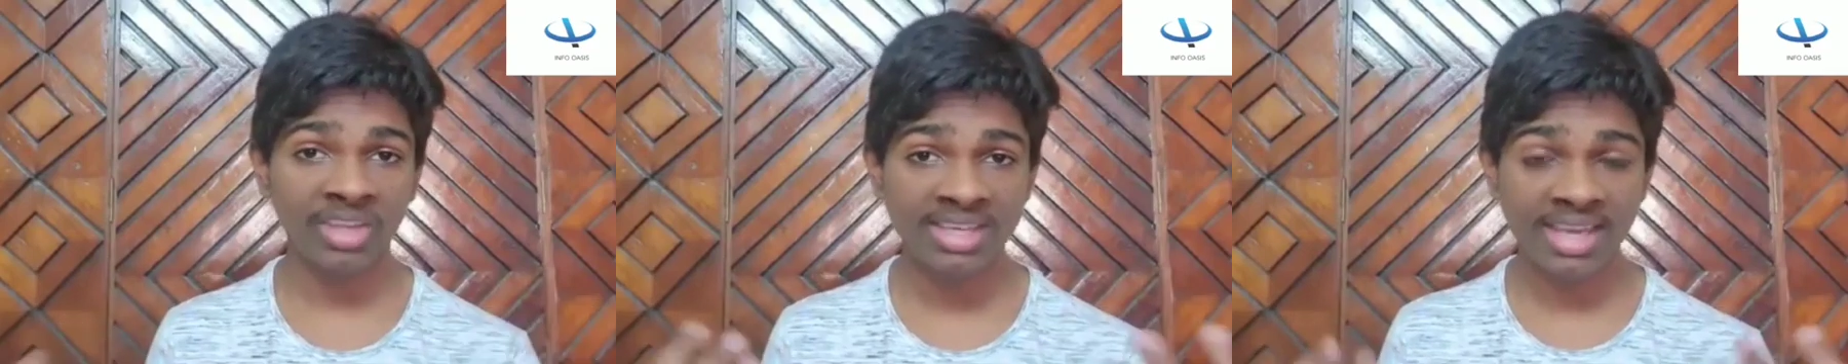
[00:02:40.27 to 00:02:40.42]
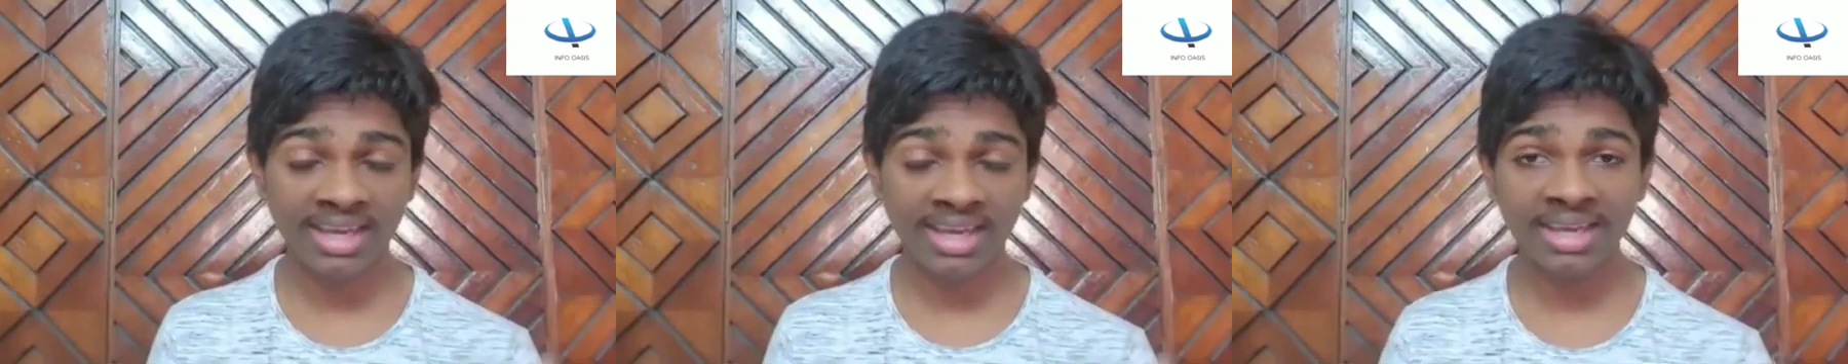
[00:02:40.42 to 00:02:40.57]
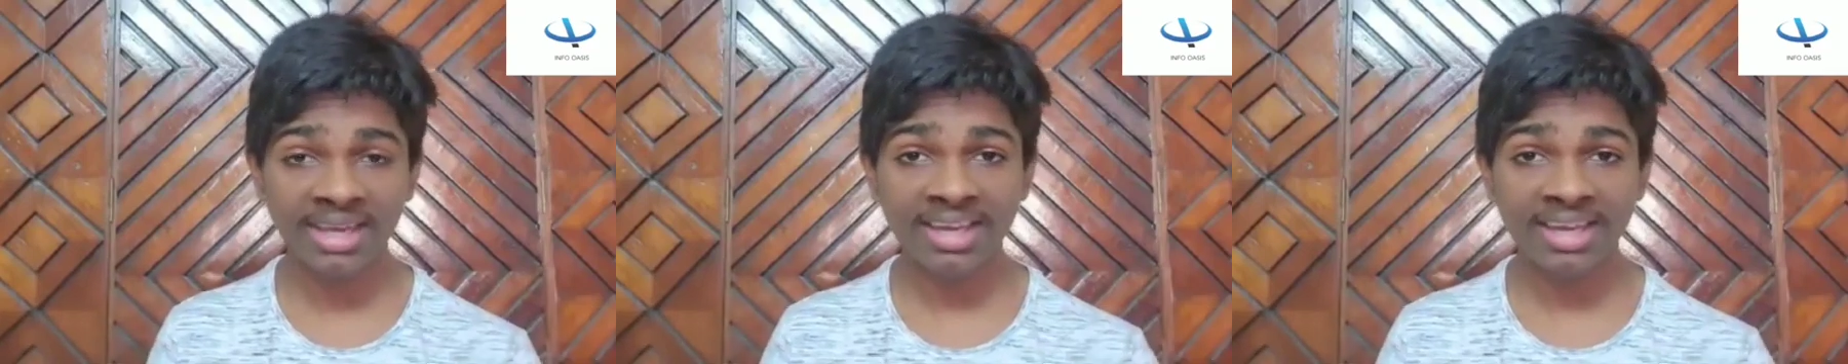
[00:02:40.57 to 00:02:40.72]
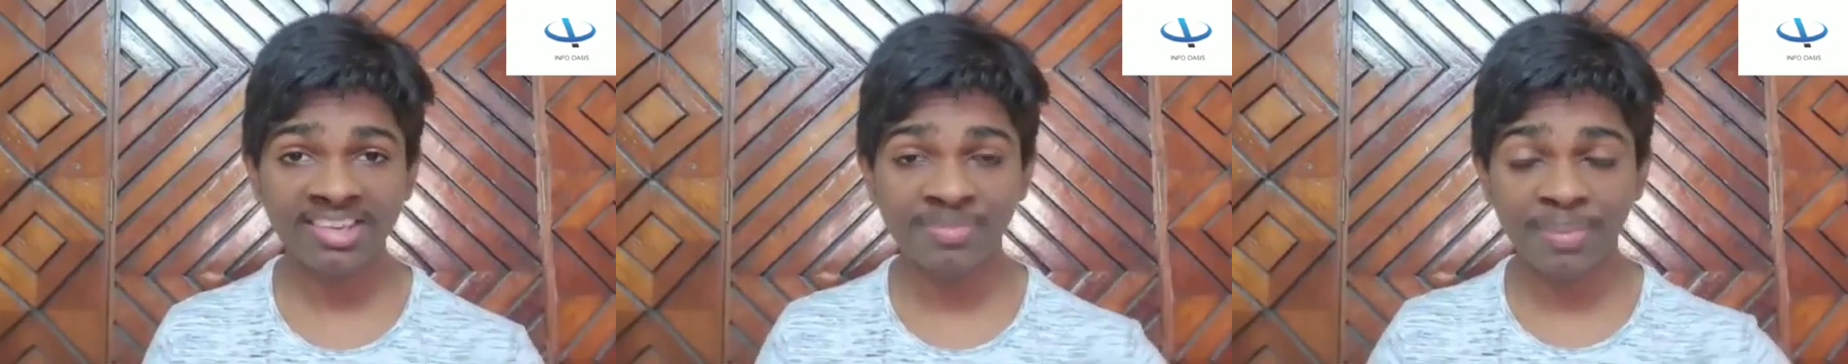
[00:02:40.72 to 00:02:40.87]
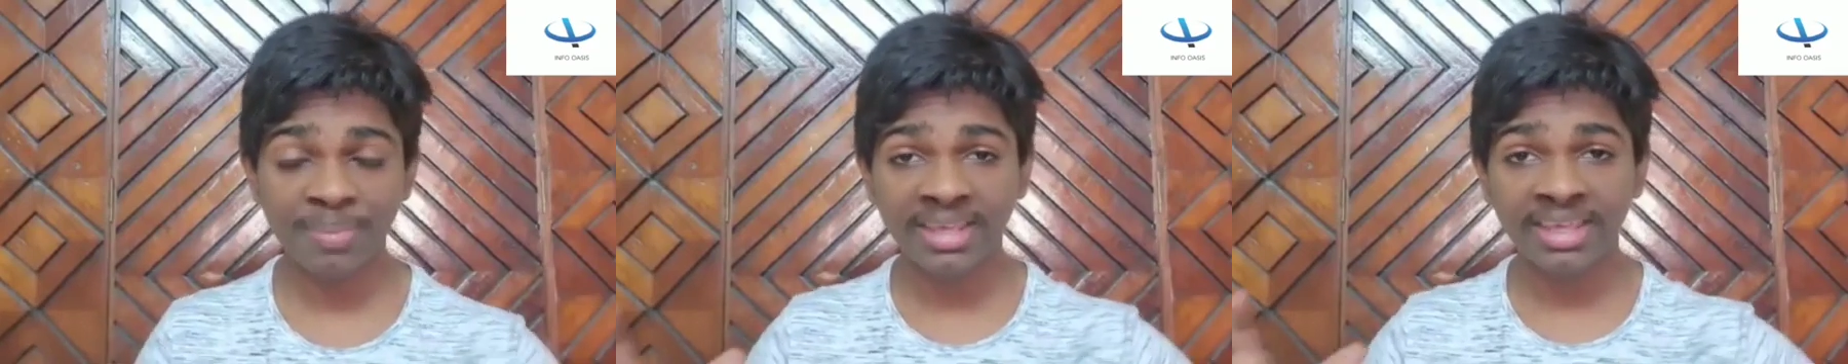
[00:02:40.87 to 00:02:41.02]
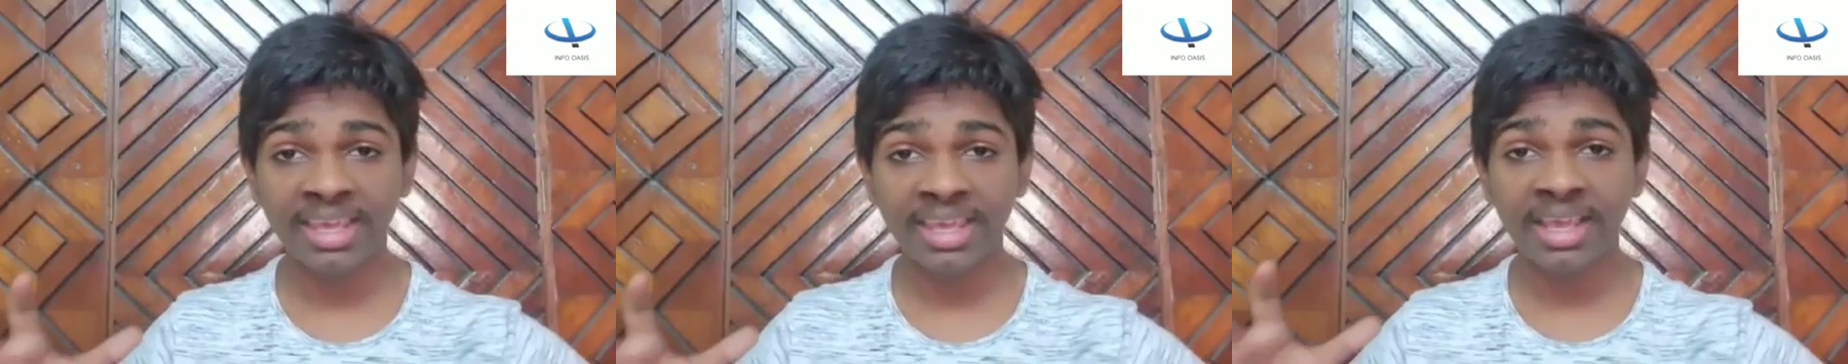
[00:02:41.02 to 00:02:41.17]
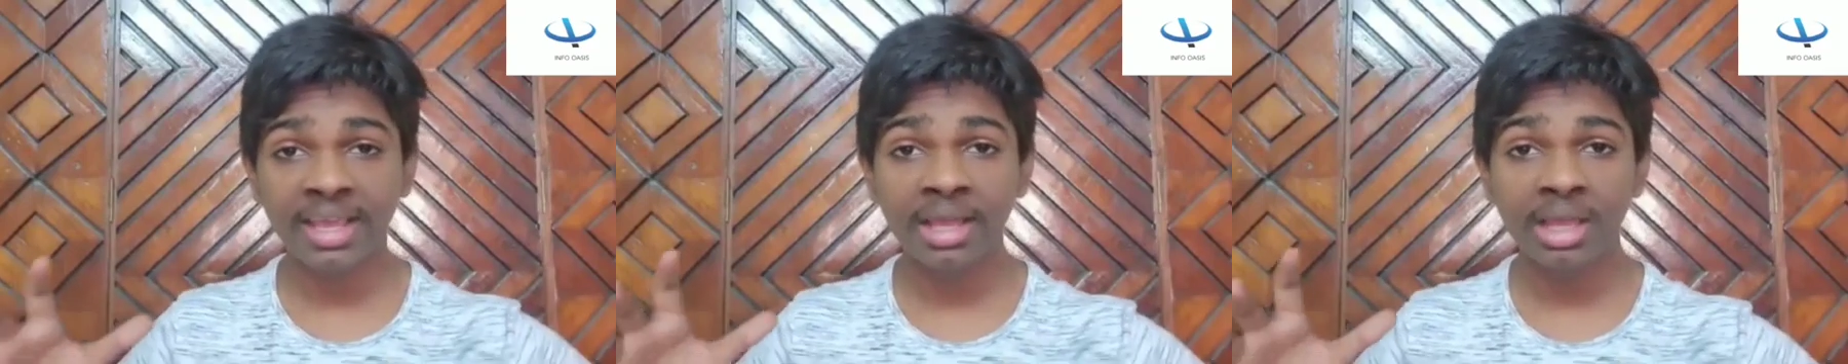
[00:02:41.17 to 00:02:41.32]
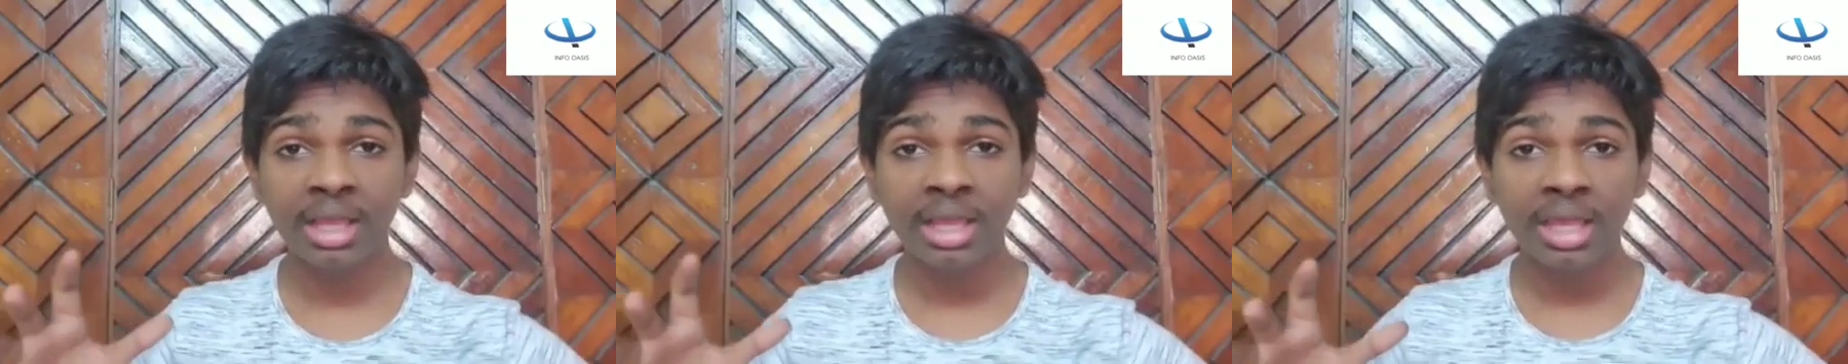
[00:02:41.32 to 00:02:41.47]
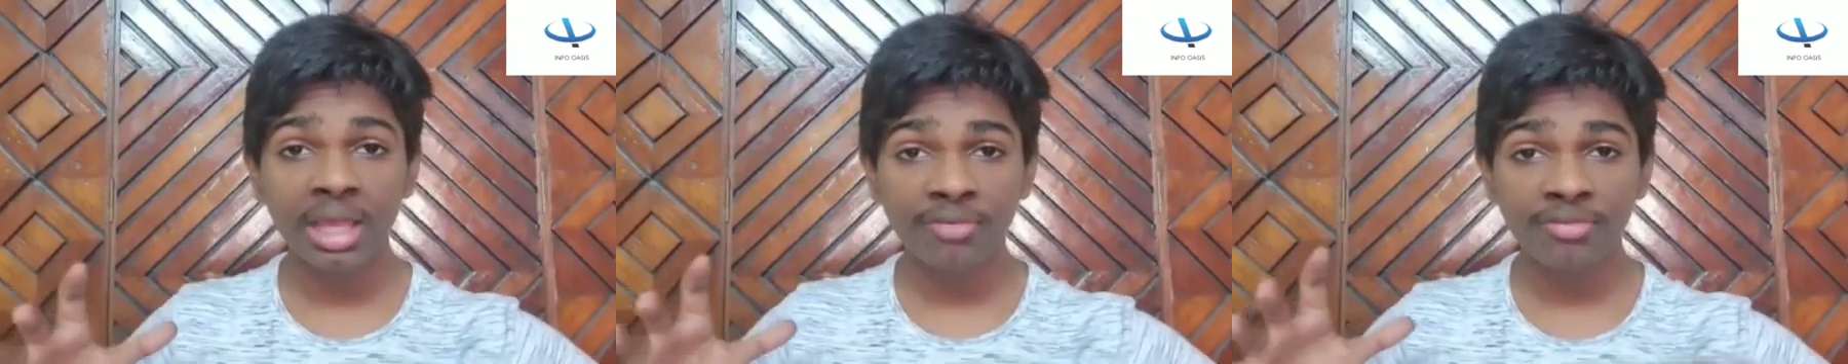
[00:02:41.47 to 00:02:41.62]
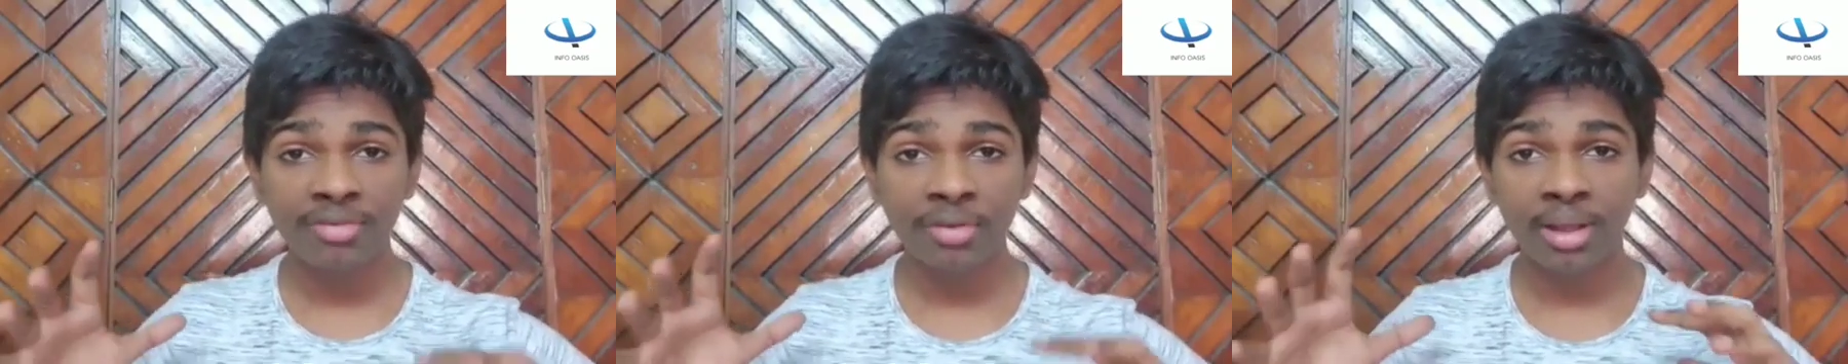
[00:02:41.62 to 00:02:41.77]
technically speaking,
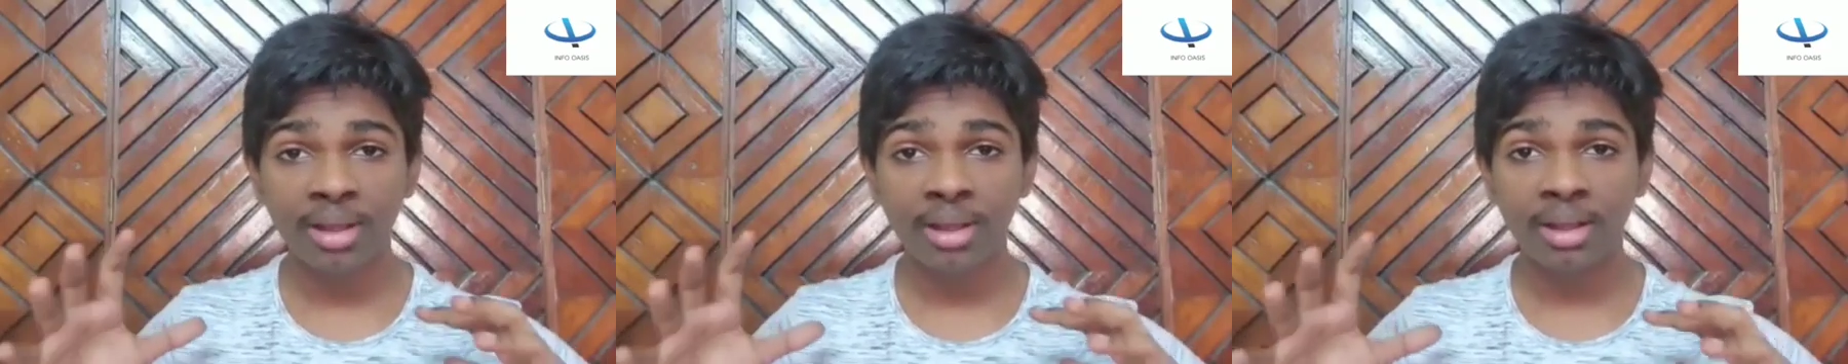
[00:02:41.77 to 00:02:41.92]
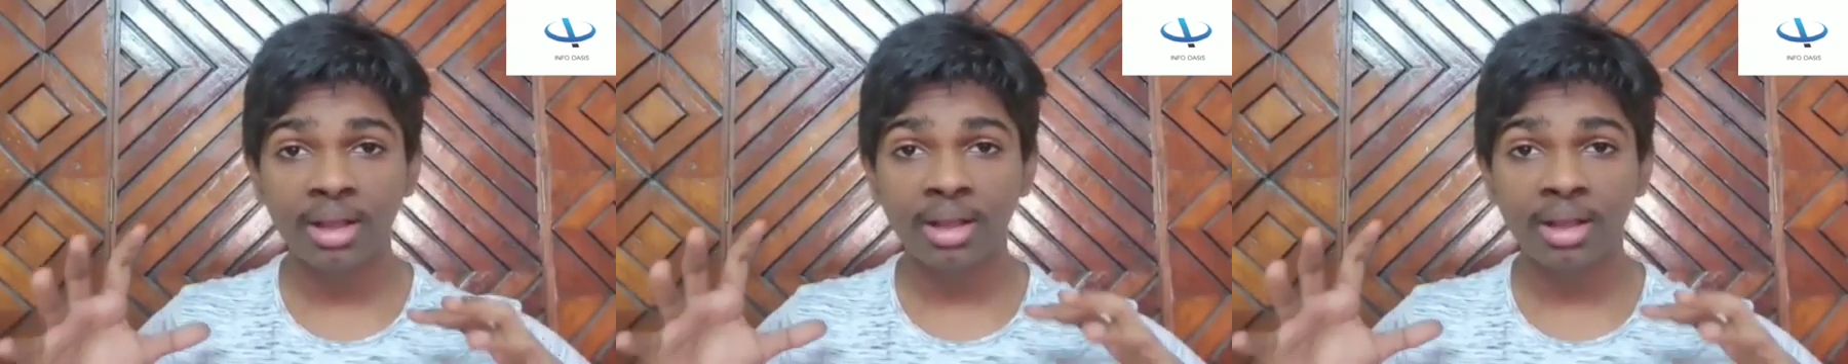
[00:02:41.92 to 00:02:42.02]
if